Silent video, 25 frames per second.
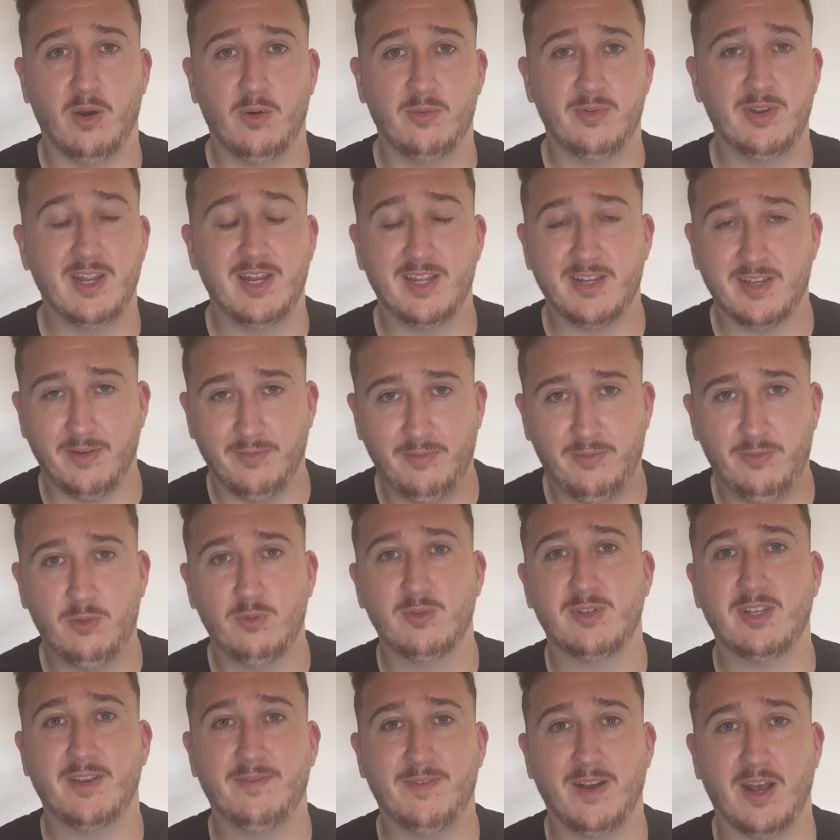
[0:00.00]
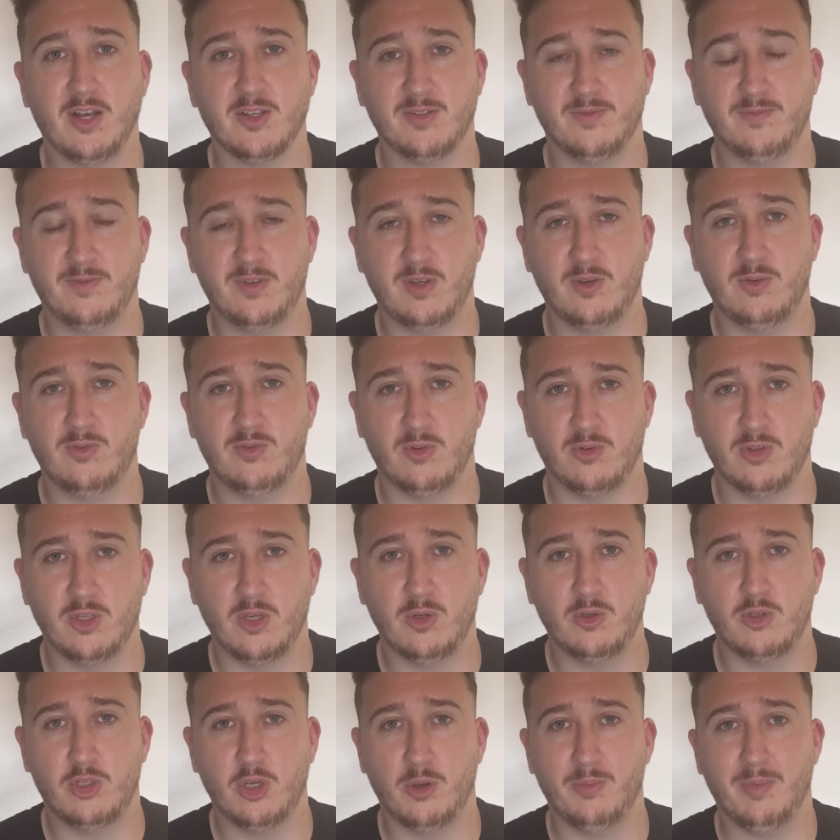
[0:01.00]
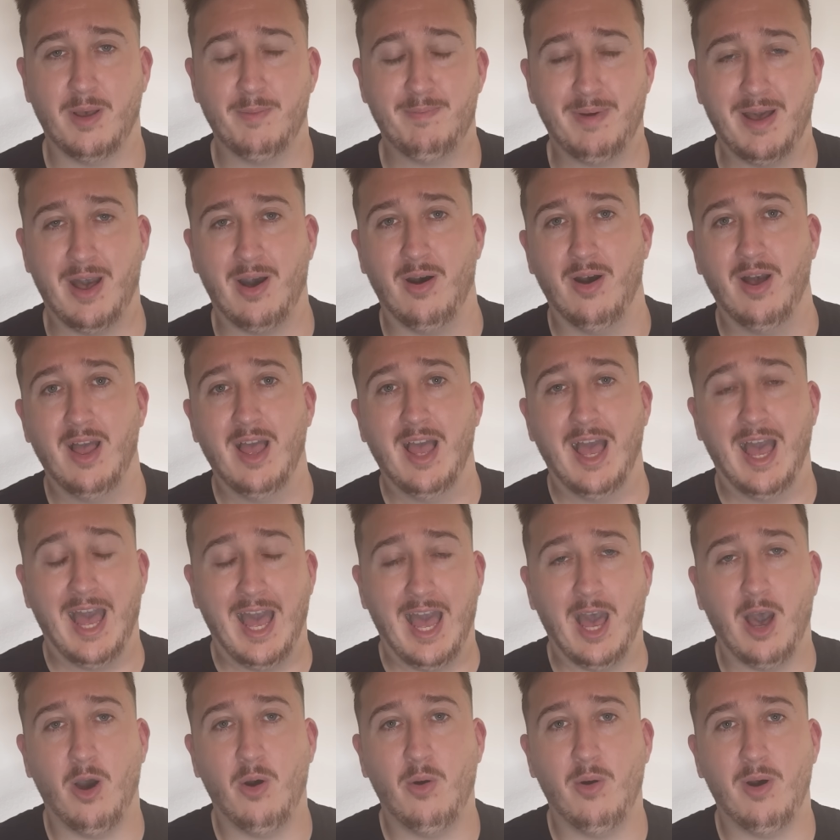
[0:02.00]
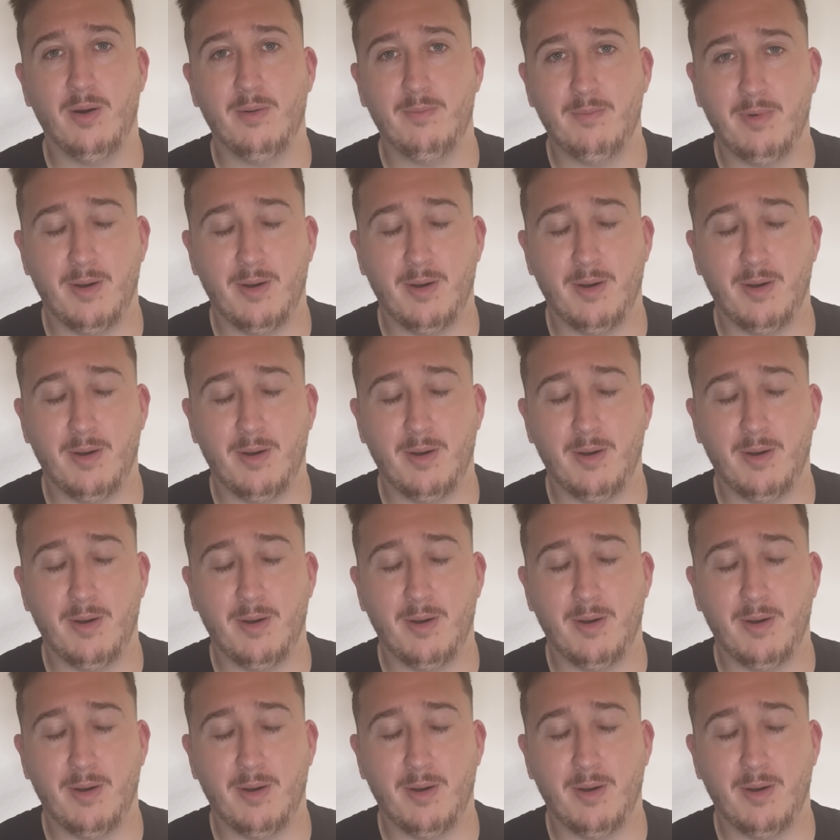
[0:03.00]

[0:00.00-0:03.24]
Nearly done 40,000 views on YouTube about how